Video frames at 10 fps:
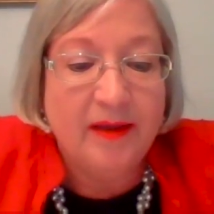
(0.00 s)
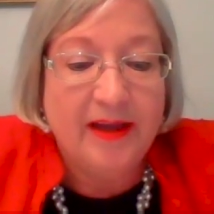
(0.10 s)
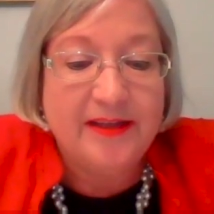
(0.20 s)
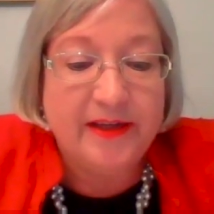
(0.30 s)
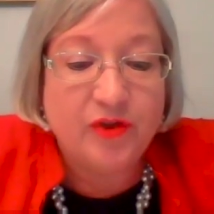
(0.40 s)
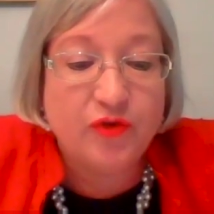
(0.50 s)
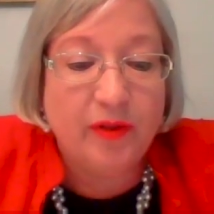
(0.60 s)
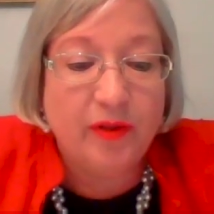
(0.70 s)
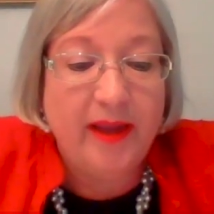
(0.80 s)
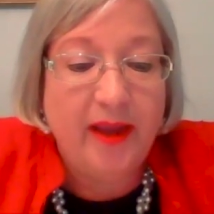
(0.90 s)

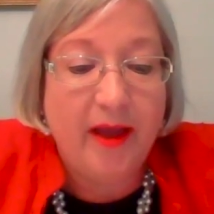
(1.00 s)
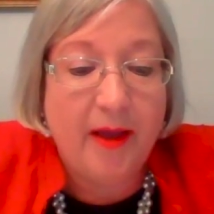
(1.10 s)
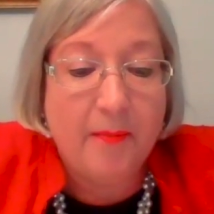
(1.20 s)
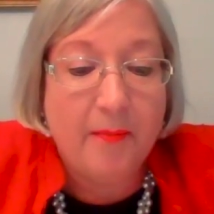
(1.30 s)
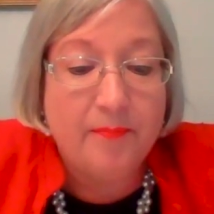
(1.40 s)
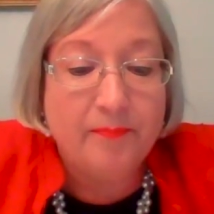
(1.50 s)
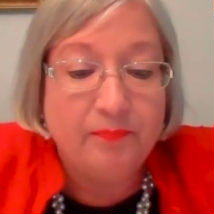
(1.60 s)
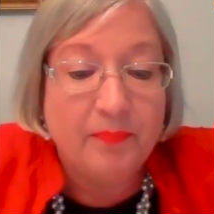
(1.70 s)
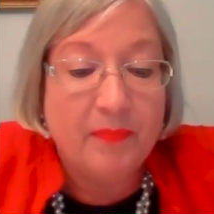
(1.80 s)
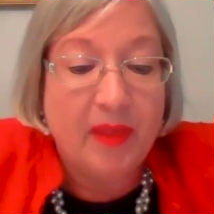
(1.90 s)
Additionally,
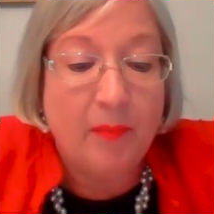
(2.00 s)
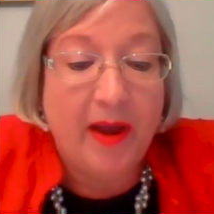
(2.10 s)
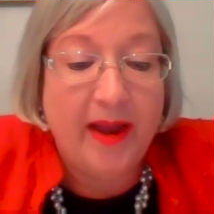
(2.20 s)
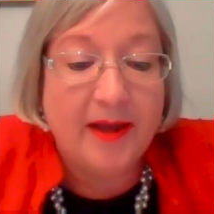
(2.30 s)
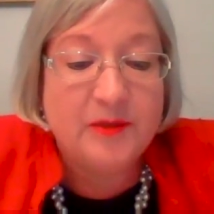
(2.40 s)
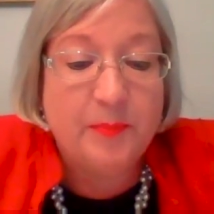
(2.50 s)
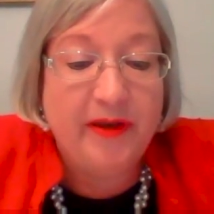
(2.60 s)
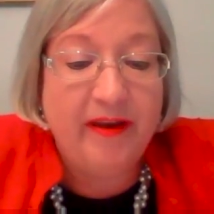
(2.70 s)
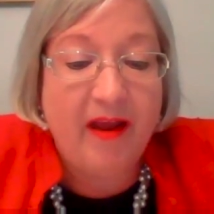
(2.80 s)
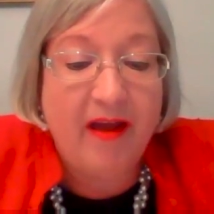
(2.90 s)
my
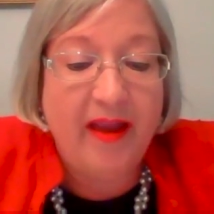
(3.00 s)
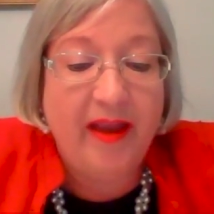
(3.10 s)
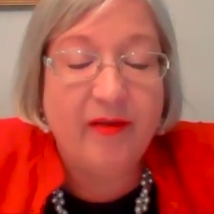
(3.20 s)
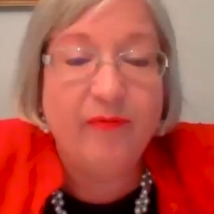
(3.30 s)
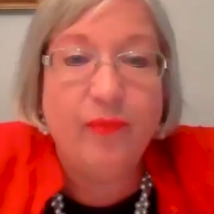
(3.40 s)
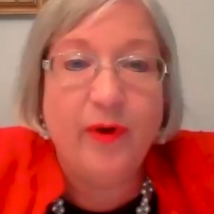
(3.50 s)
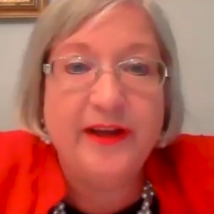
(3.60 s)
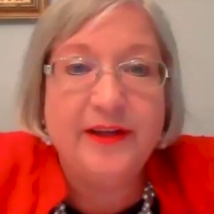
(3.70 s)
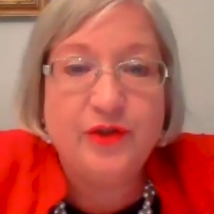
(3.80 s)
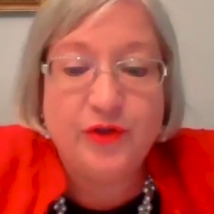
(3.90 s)
husband and I have
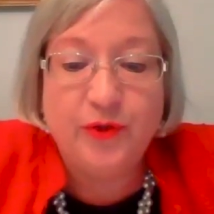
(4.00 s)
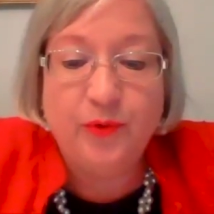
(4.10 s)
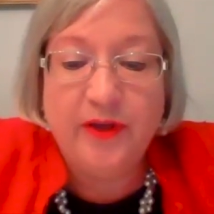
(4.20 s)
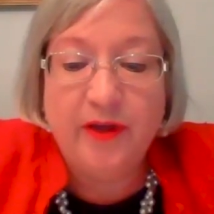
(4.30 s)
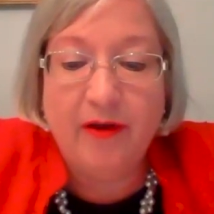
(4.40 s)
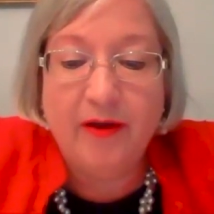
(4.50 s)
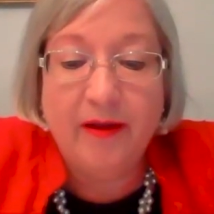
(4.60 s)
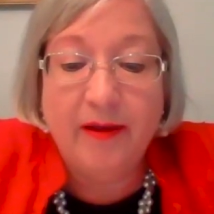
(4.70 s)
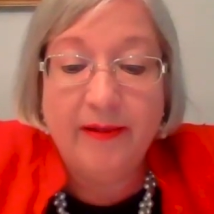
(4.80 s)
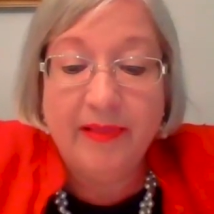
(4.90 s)
raised two
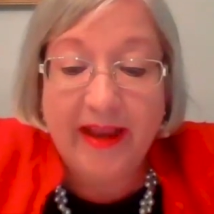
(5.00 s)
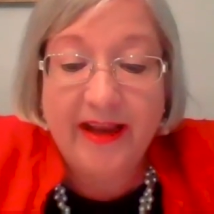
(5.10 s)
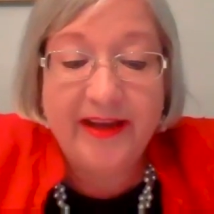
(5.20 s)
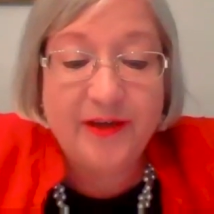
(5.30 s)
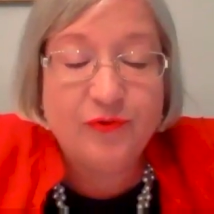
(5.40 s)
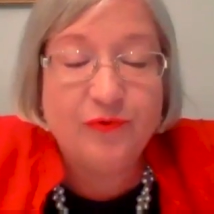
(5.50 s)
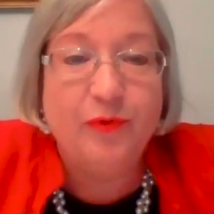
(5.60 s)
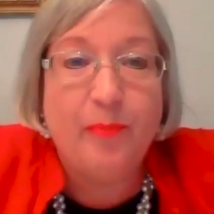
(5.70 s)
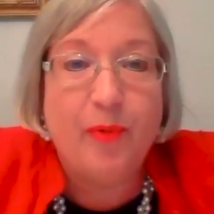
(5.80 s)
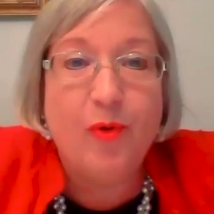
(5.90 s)
young ladies through
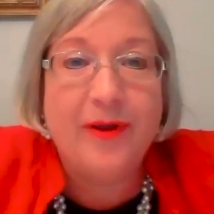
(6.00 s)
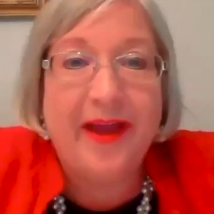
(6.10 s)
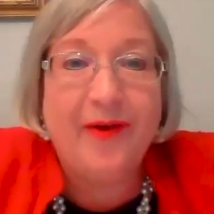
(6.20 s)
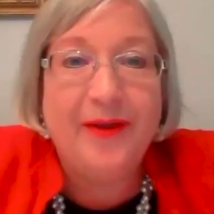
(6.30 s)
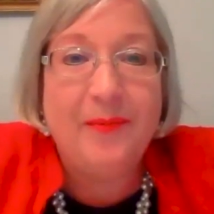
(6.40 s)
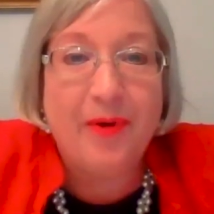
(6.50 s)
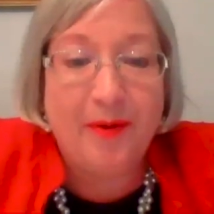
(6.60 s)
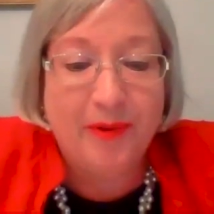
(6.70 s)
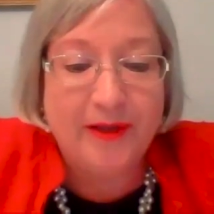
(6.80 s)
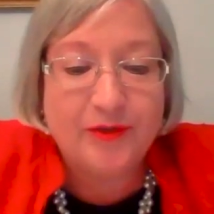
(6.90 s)
the Polk County
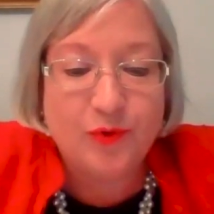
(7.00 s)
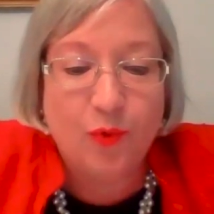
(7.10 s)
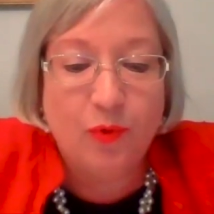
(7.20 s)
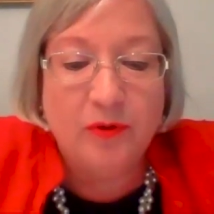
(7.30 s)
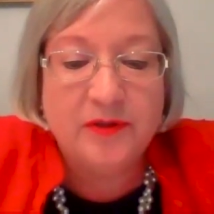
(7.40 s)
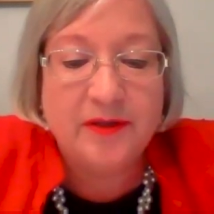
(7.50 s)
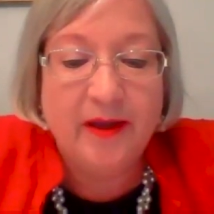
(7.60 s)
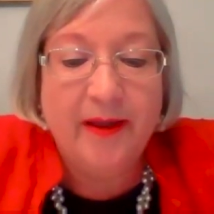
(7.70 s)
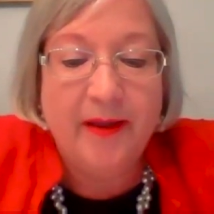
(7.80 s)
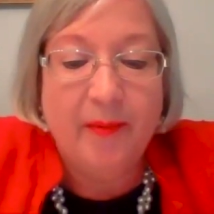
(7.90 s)
Public Schools,
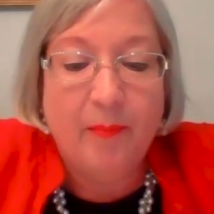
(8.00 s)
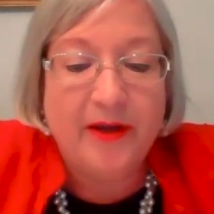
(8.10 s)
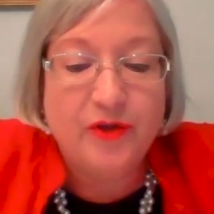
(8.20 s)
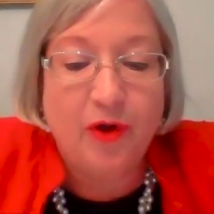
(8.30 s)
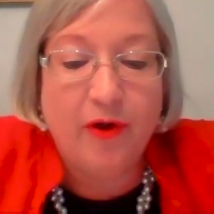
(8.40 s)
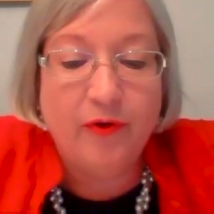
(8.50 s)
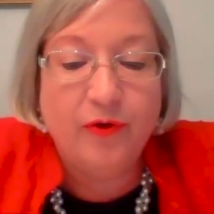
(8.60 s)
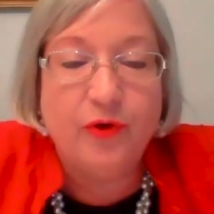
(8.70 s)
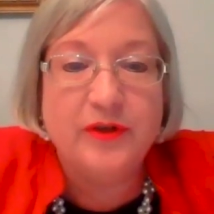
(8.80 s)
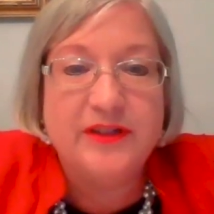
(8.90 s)
my
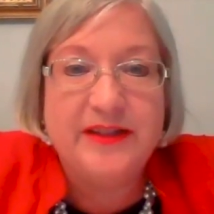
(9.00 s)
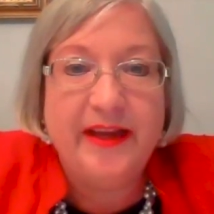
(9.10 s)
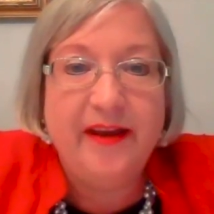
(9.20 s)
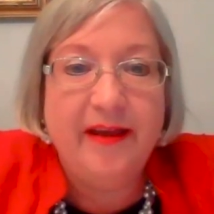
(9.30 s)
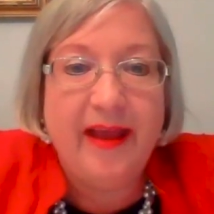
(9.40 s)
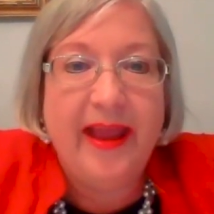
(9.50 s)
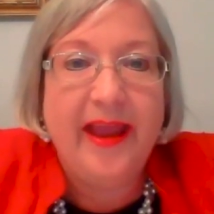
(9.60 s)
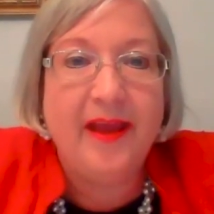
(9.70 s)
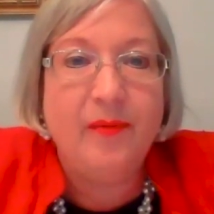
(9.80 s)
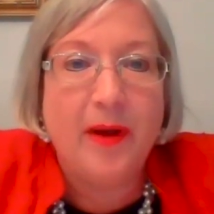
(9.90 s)
daughter, Christina,
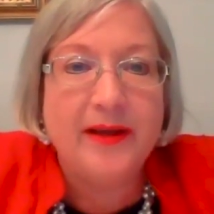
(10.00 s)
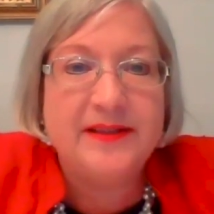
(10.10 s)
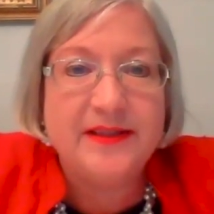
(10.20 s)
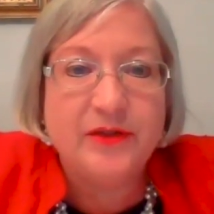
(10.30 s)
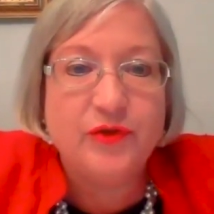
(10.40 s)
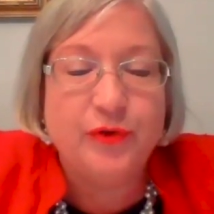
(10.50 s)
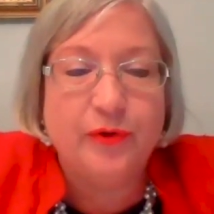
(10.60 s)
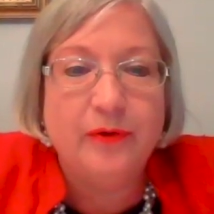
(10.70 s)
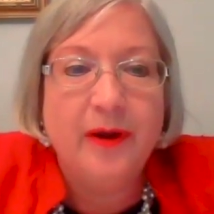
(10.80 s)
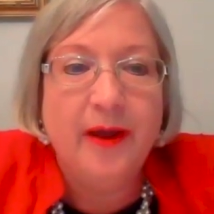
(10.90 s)
and my
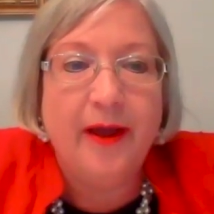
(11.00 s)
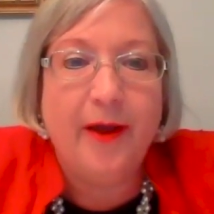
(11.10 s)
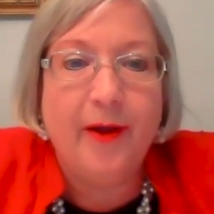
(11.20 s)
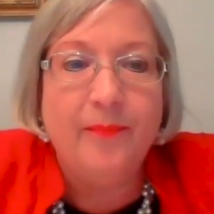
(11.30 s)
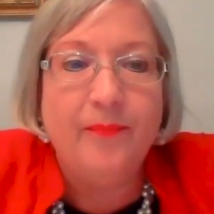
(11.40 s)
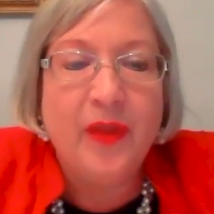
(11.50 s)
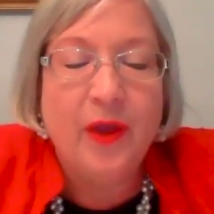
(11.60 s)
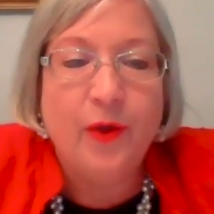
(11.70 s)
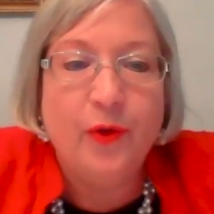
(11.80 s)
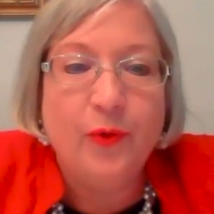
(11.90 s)
sister,
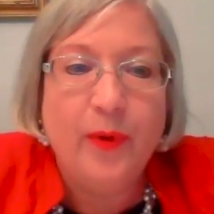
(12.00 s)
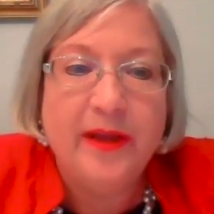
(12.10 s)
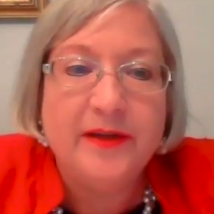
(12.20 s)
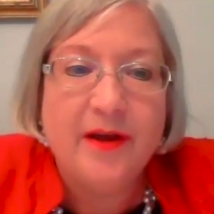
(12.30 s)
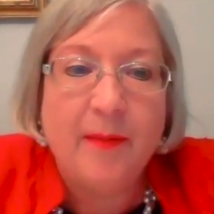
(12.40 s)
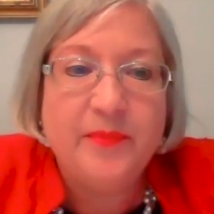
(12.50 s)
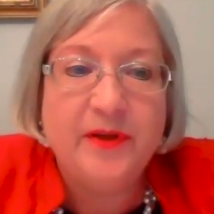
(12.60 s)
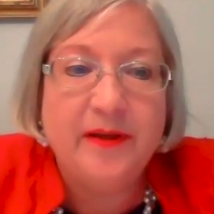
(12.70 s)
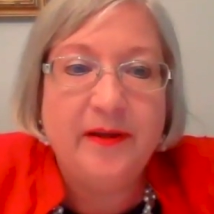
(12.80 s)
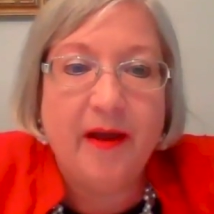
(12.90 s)
who we
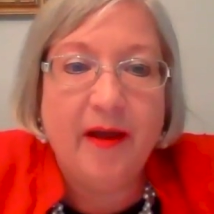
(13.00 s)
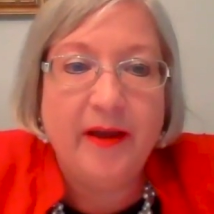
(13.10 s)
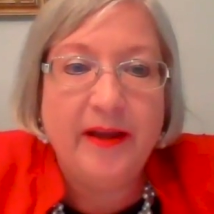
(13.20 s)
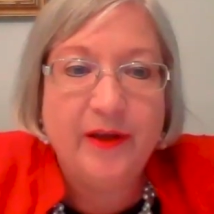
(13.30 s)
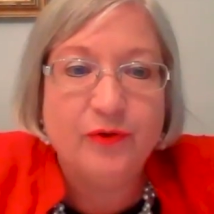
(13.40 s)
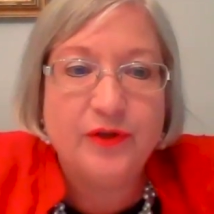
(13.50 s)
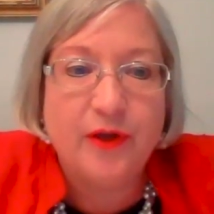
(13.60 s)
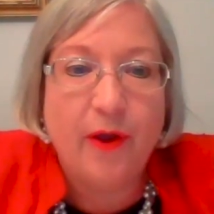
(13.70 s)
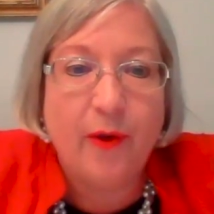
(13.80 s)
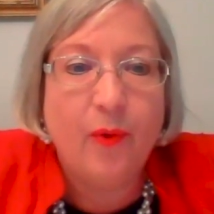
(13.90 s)
adopted years
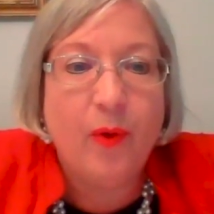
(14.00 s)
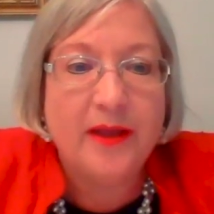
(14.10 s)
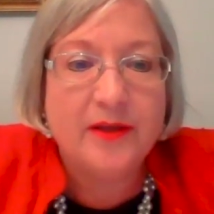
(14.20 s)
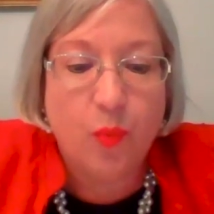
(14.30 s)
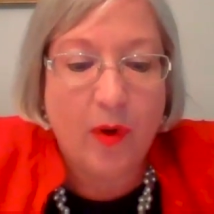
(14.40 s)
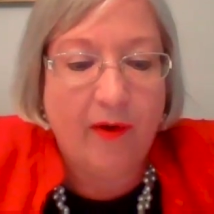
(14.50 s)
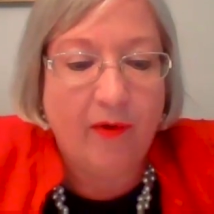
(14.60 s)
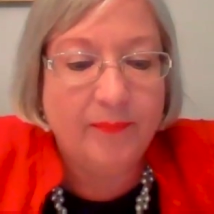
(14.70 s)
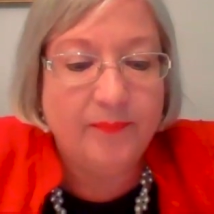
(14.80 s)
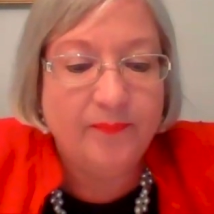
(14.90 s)
ago as well.